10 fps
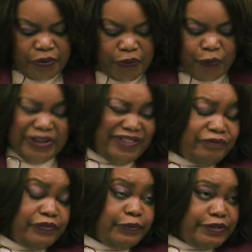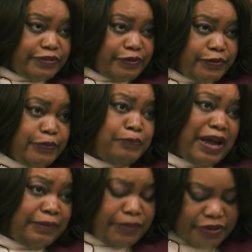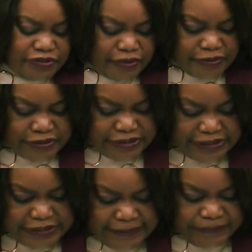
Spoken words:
or an influencer who might be a journalist.